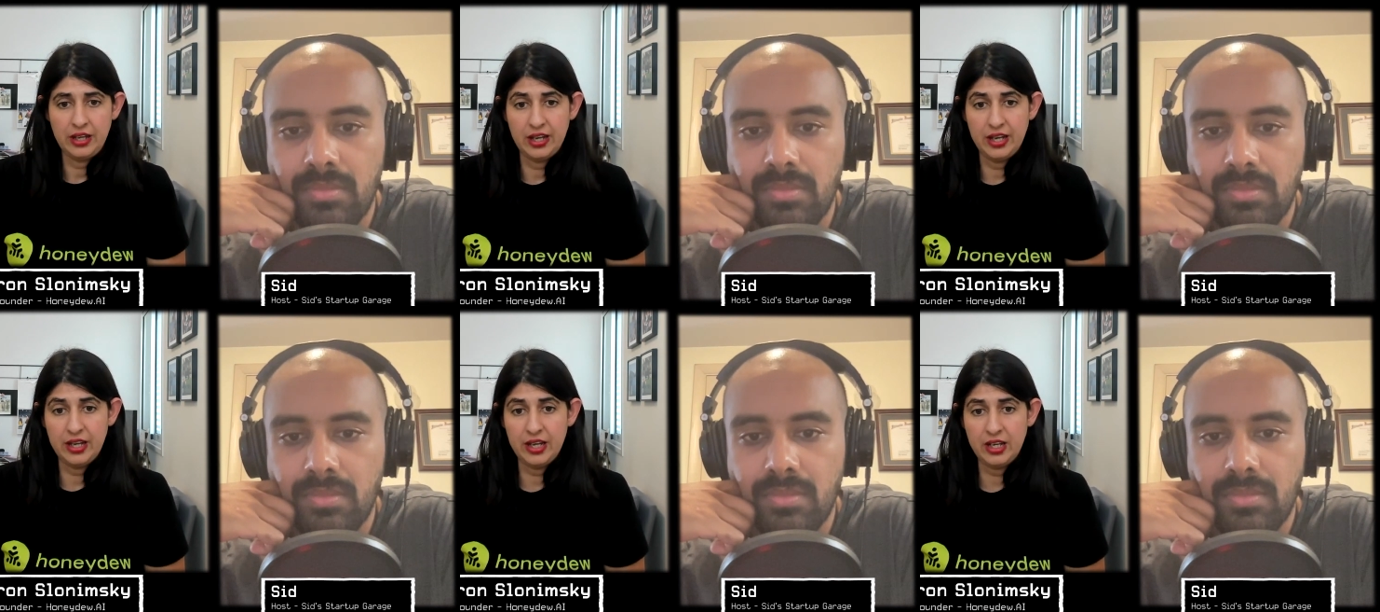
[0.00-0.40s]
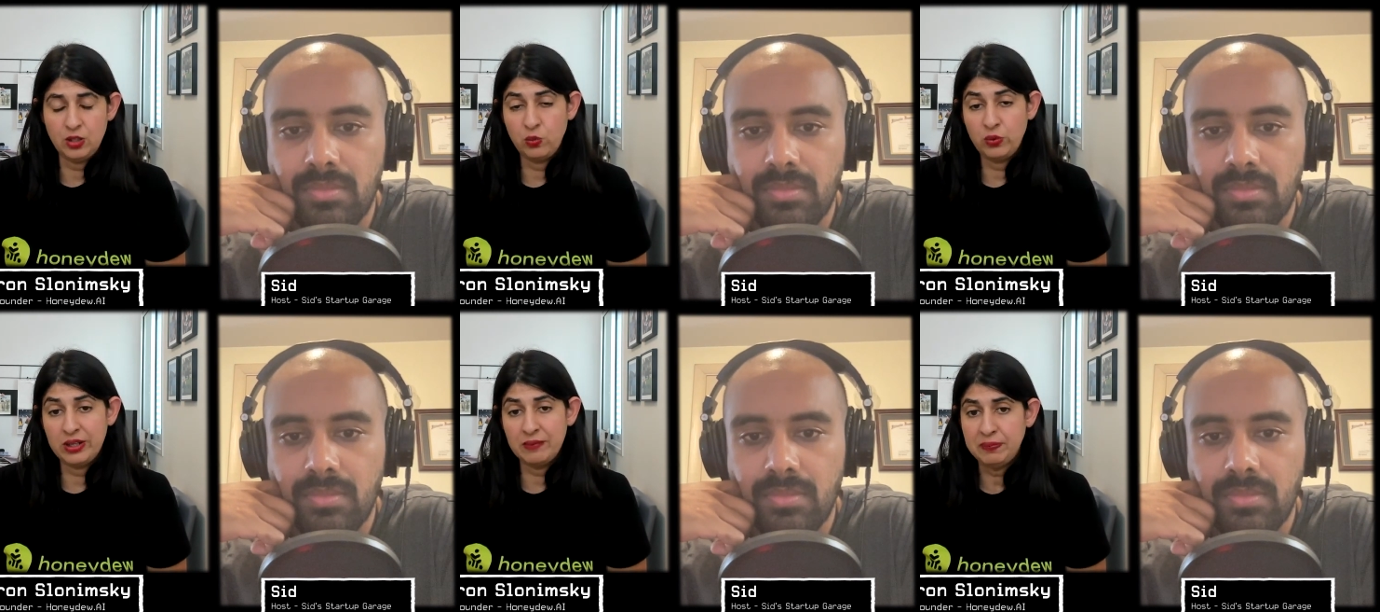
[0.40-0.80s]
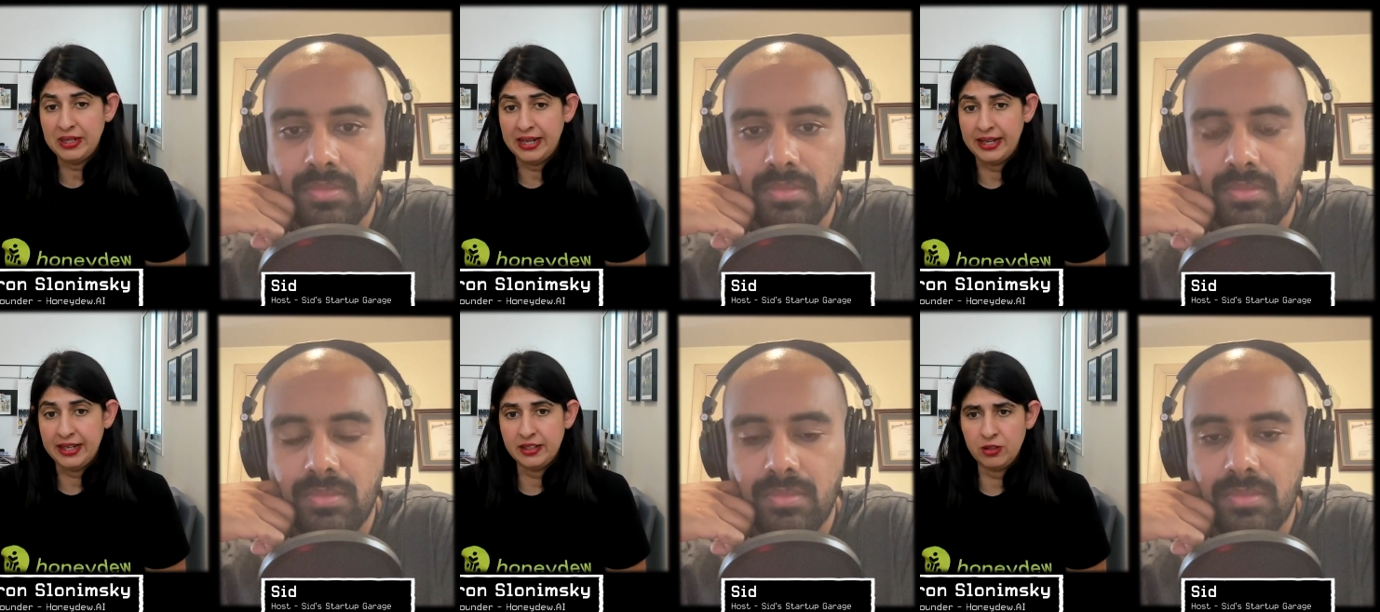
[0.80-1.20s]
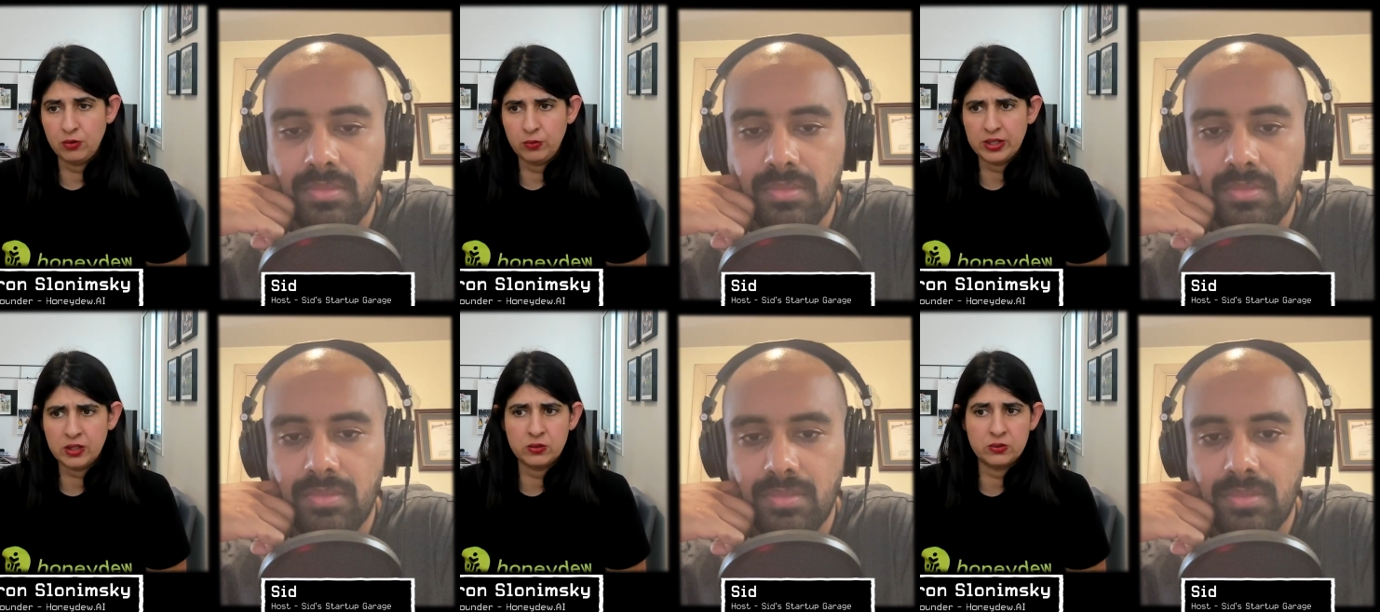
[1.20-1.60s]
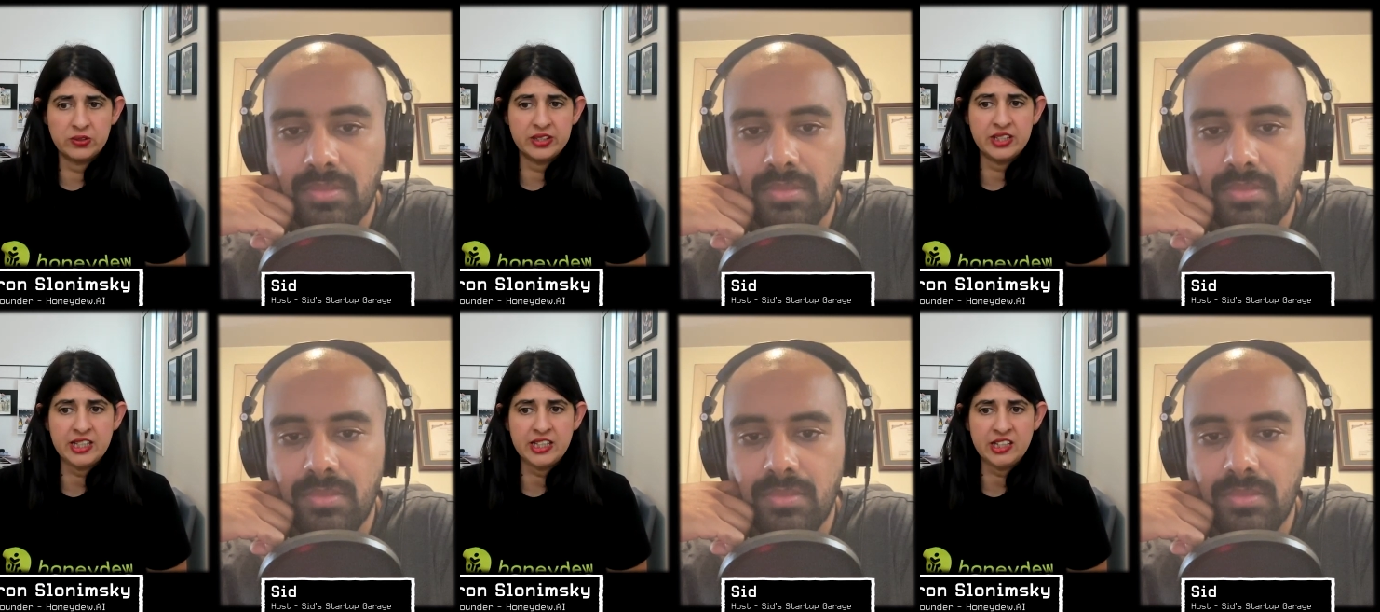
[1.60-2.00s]
Speaker 1: And we applied and we
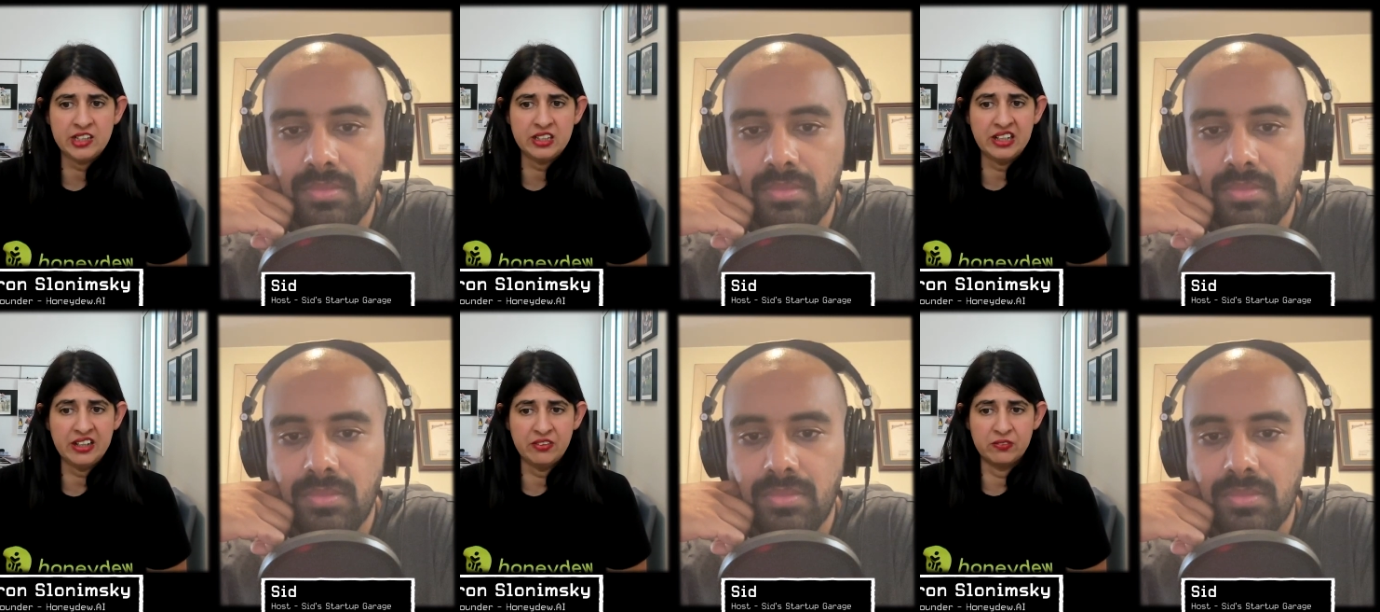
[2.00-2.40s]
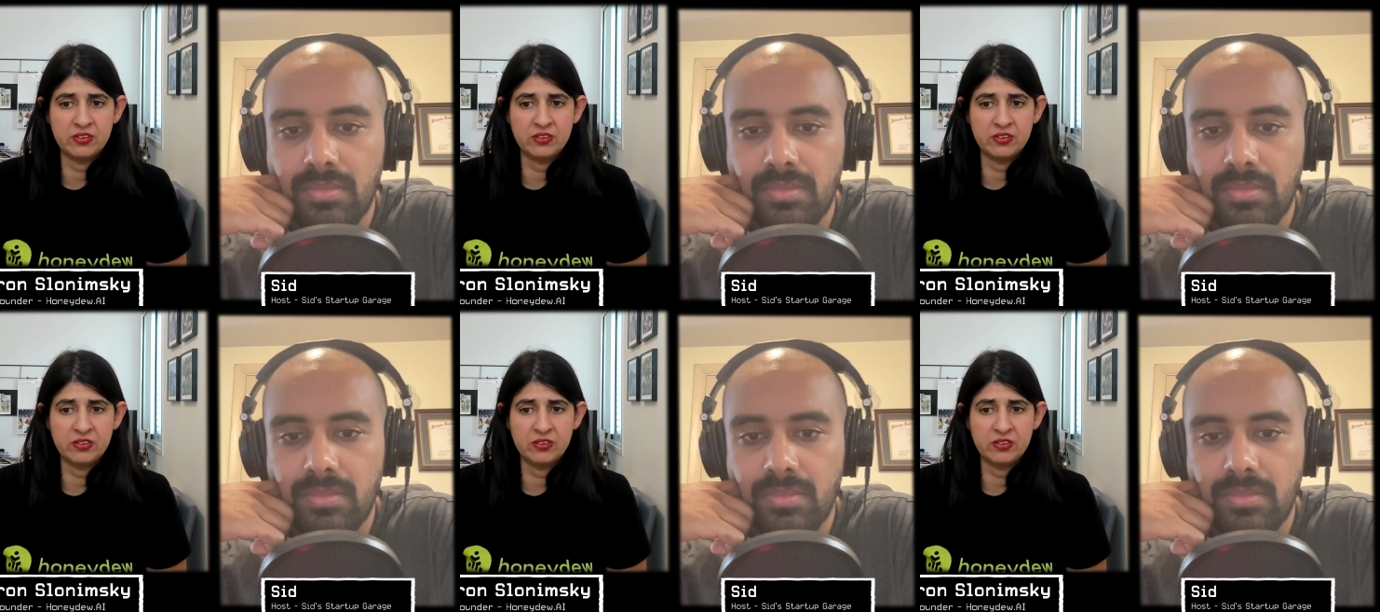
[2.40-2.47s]
already